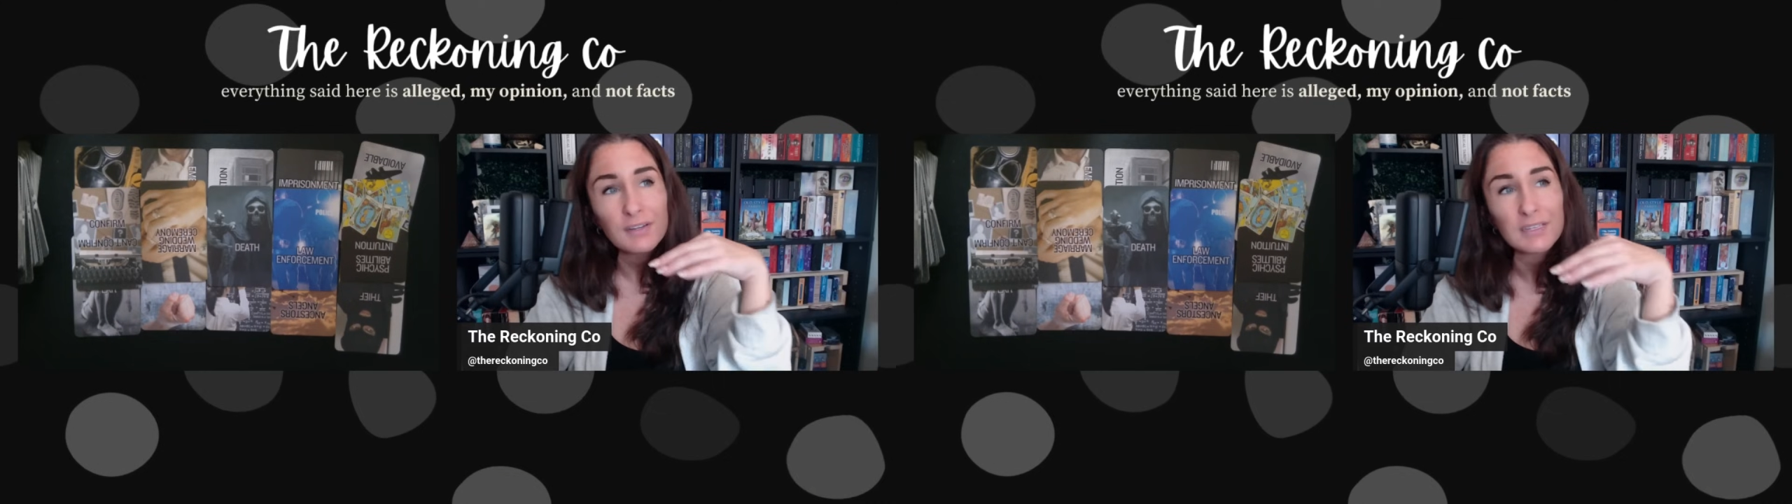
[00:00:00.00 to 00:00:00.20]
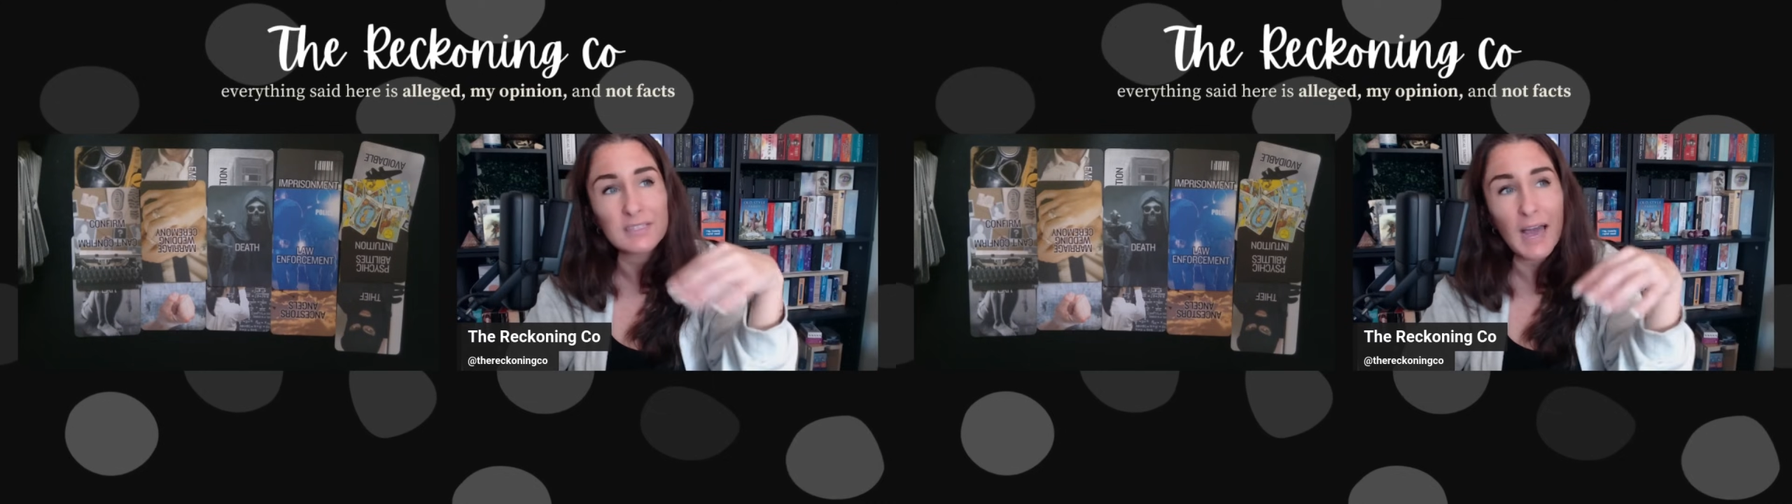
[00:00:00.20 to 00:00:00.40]

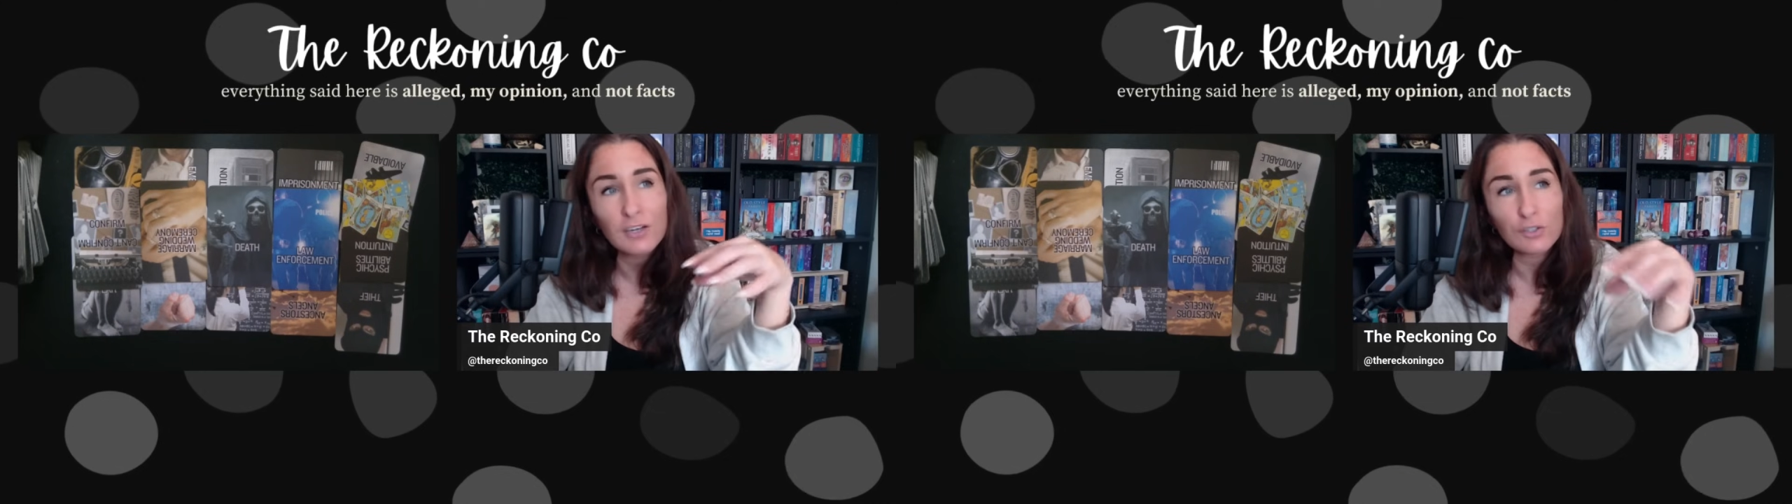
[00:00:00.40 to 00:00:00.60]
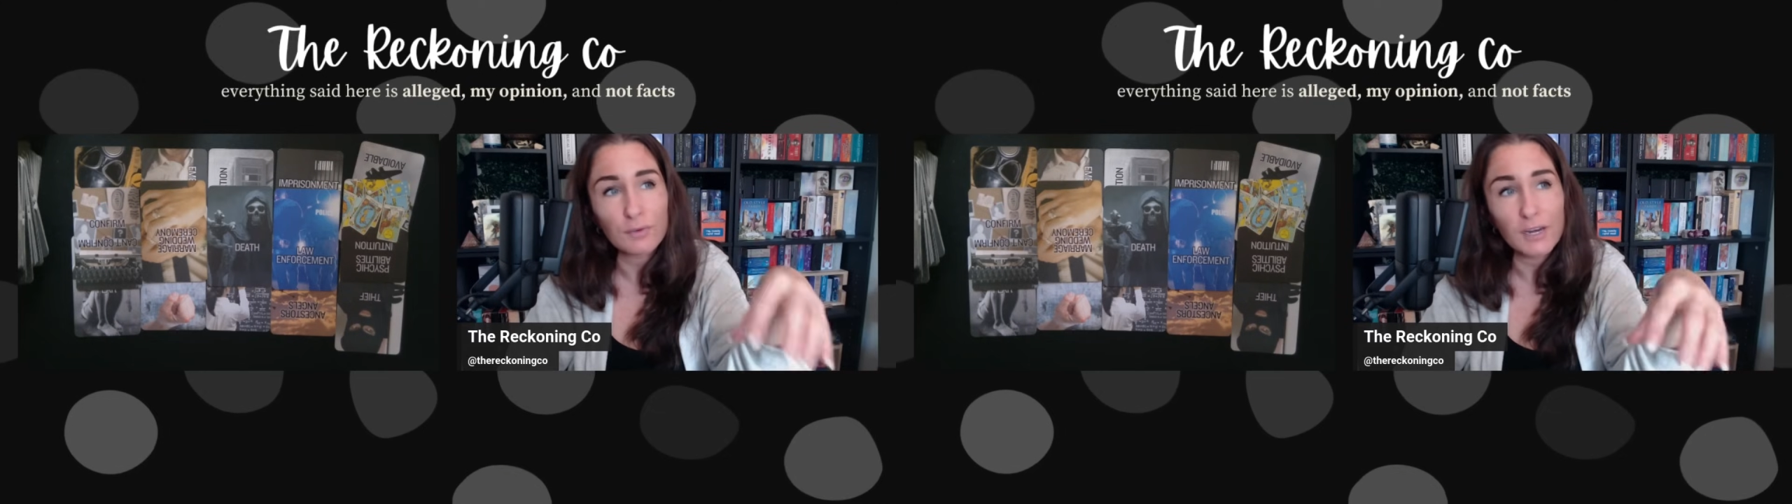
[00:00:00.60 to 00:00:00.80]

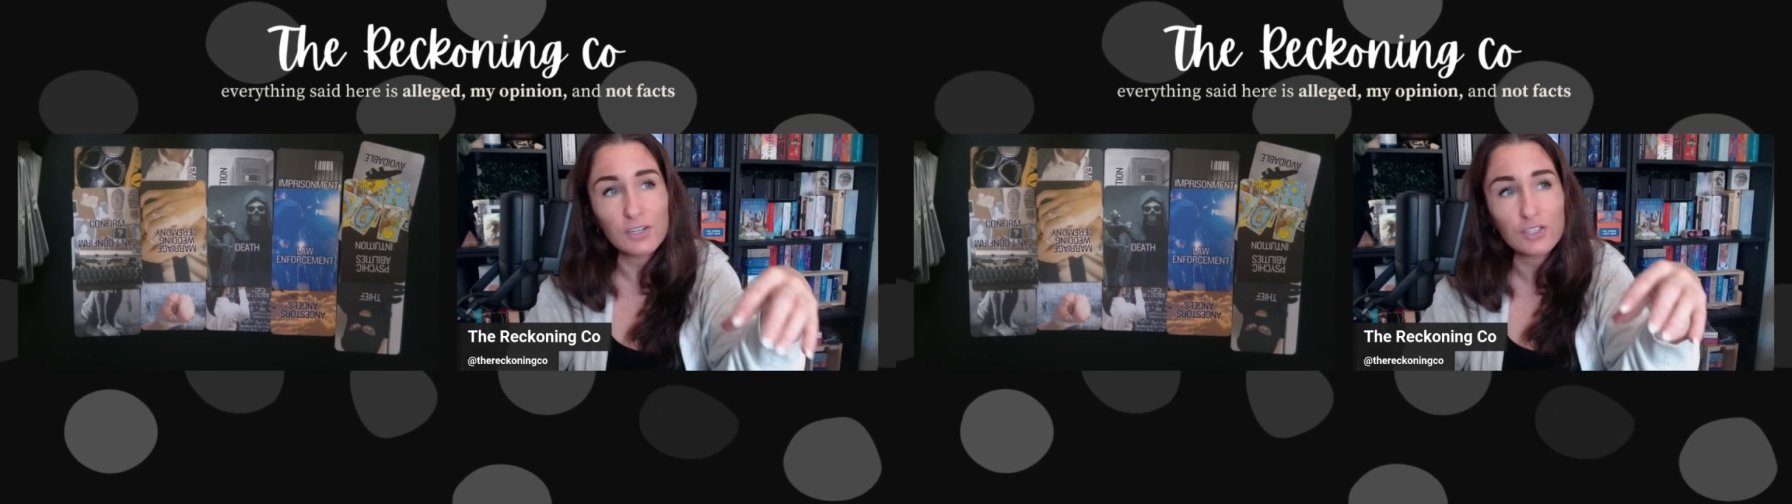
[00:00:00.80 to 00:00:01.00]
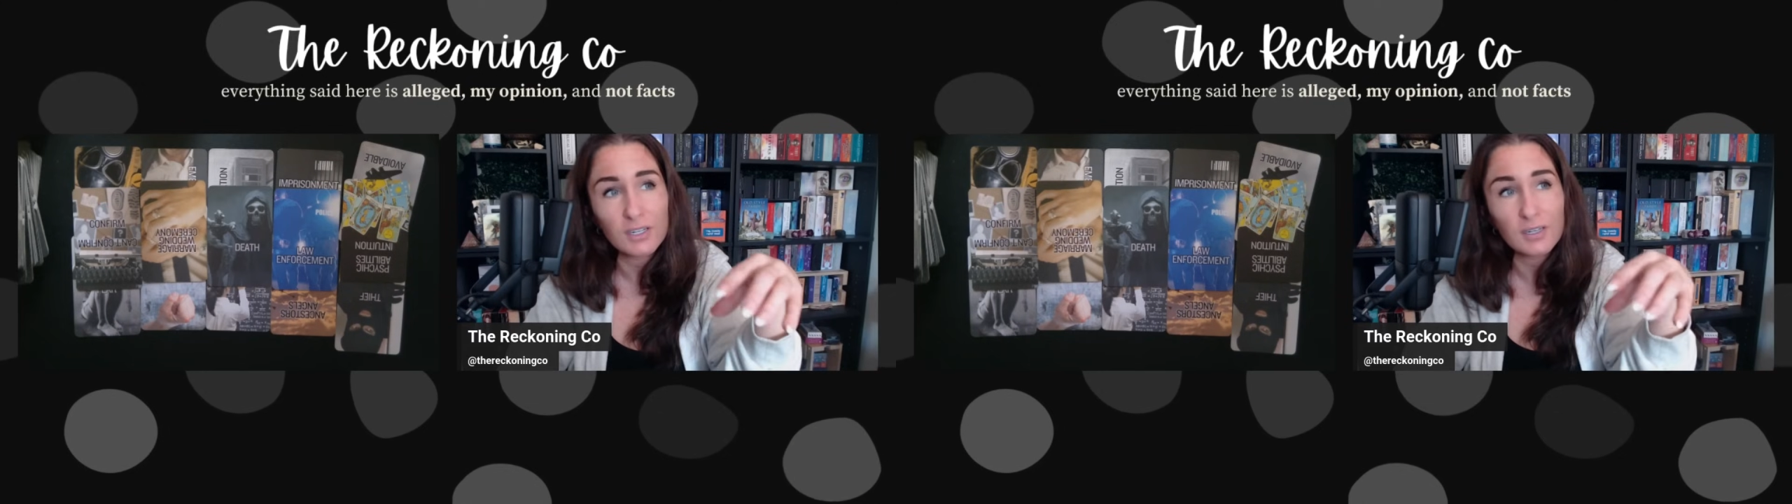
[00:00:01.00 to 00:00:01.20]

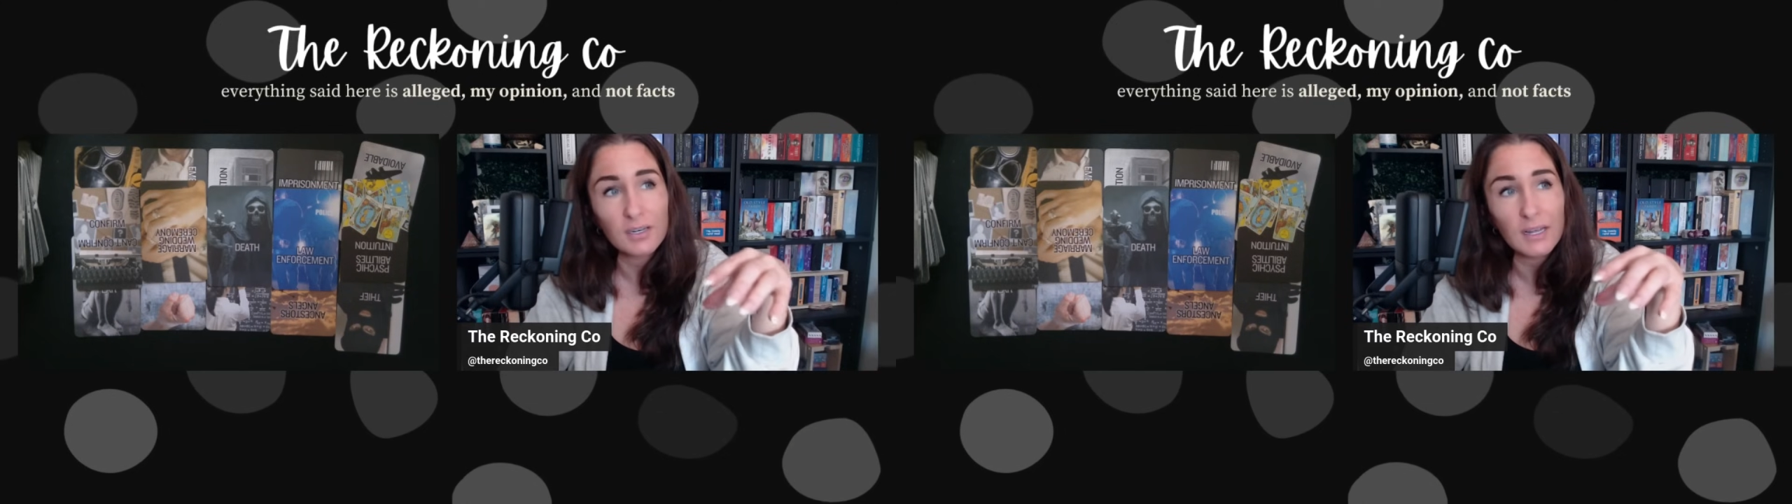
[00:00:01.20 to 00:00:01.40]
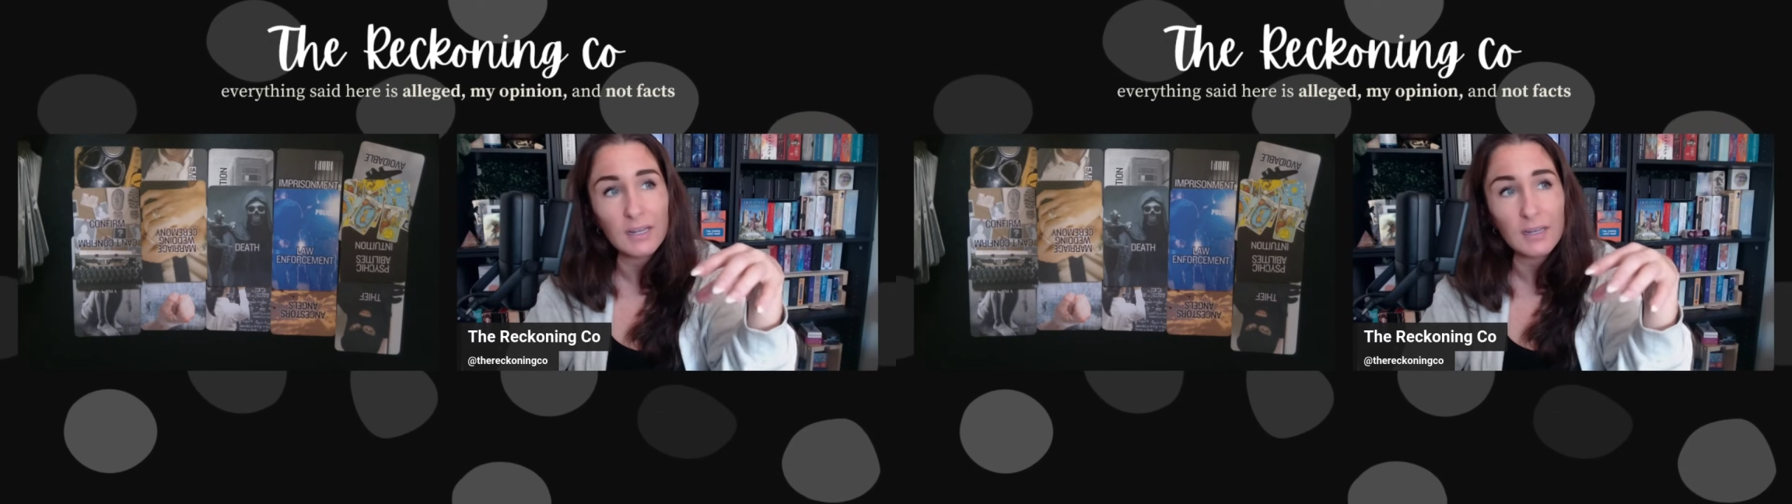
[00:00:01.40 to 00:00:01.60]
exaggeration
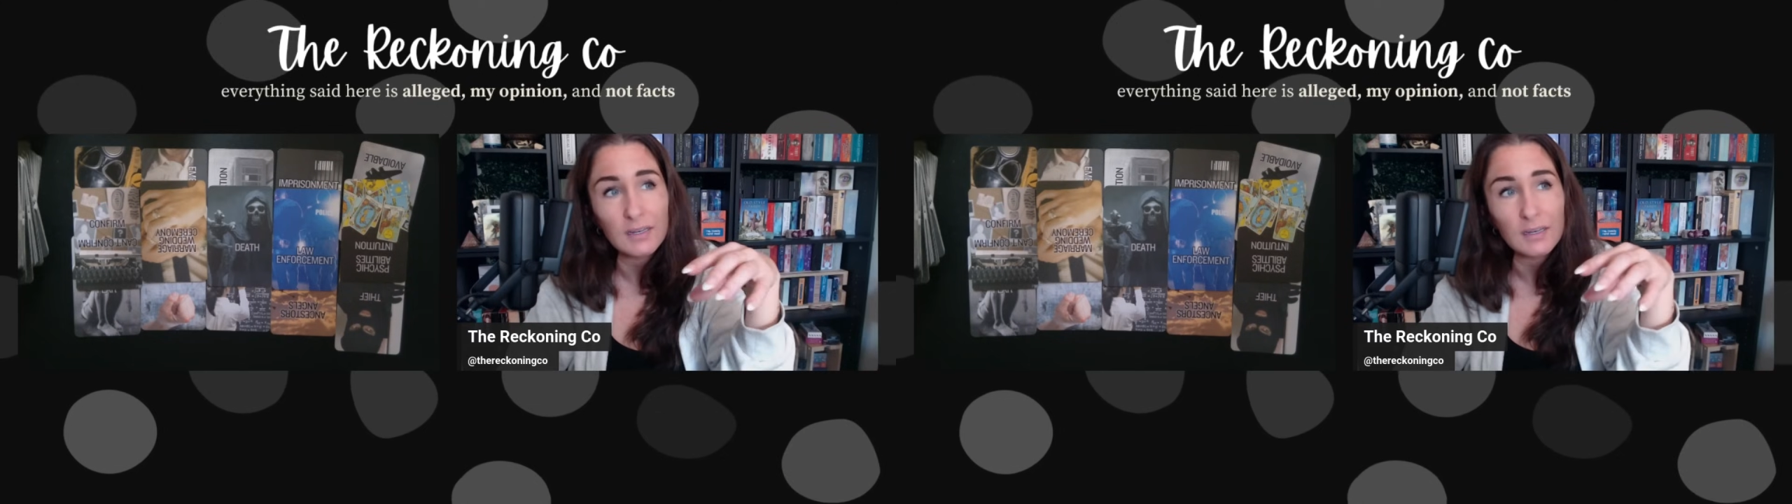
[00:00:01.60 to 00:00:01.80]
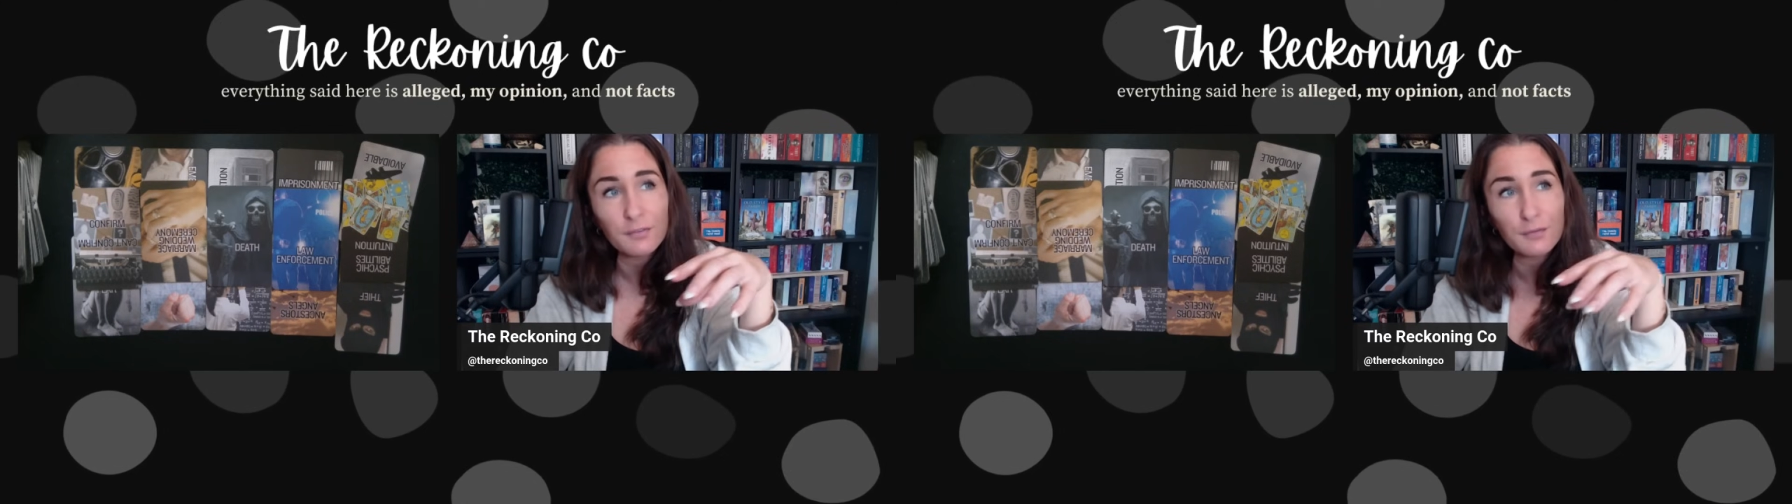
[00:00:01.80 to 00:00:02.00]

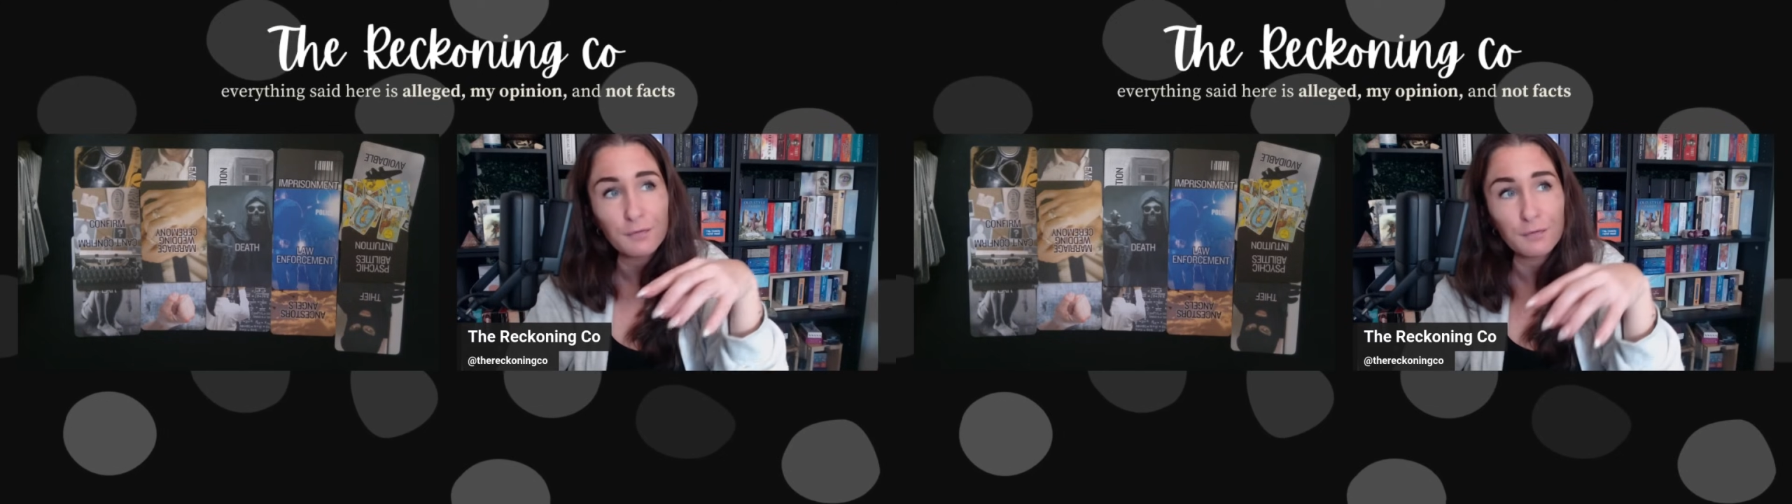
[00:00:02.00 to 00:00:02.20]
in